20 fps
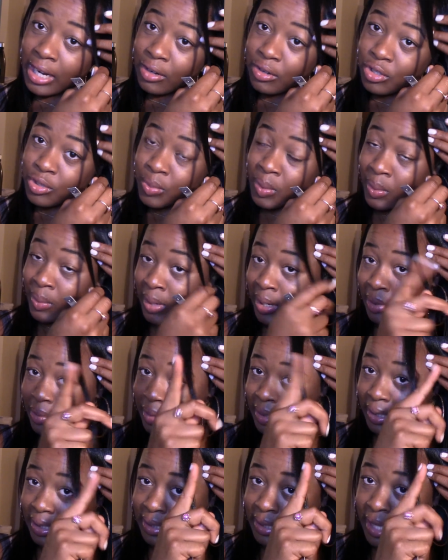out as well. I'll
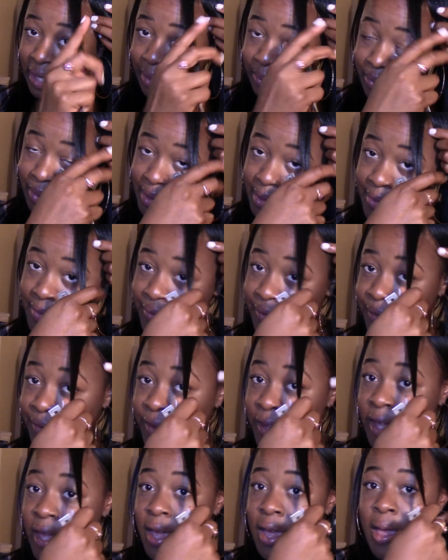link that above.
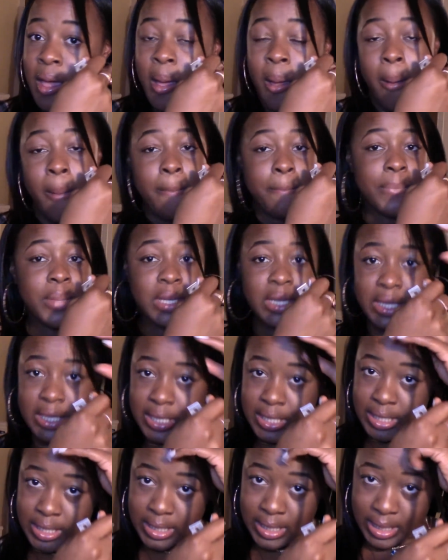But this
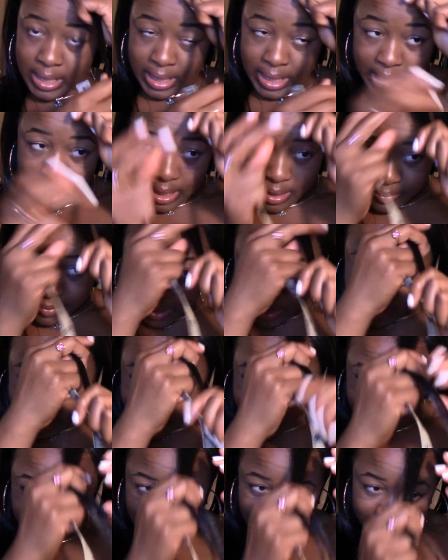is the my
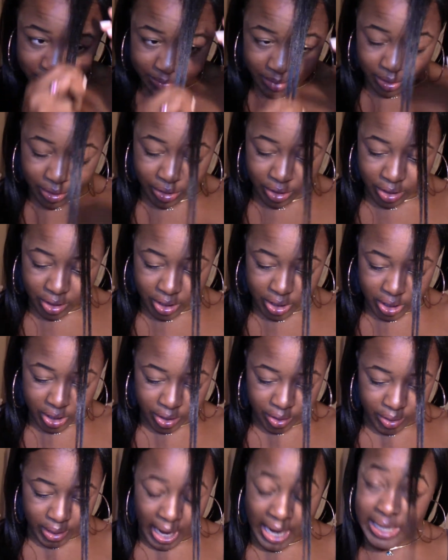inversion method
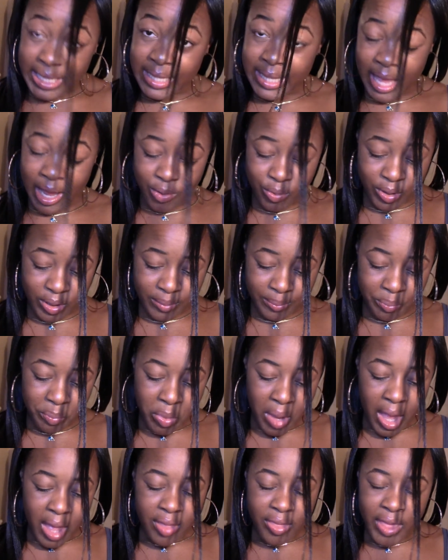here. I did that one.
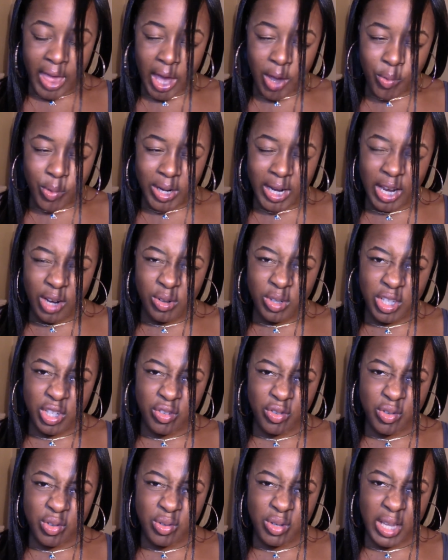That one I only
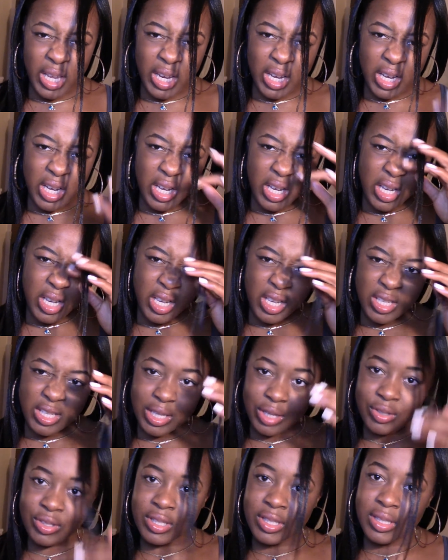grew see
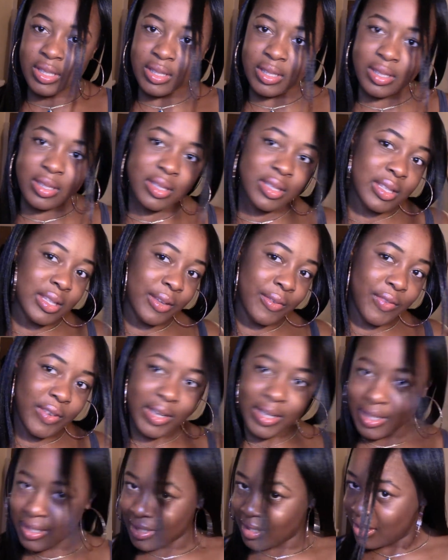how stiff it
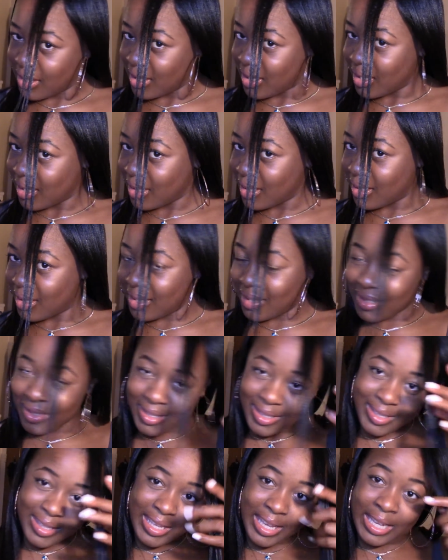is? It just
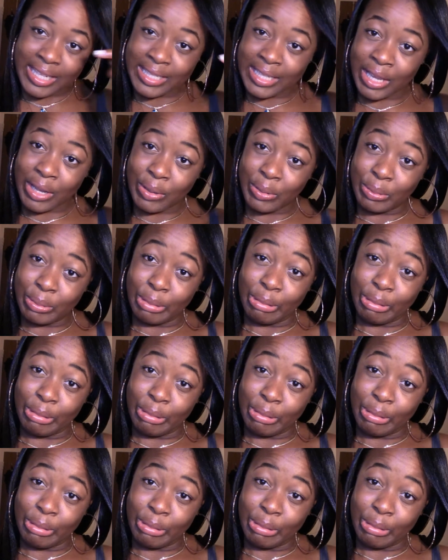stands out.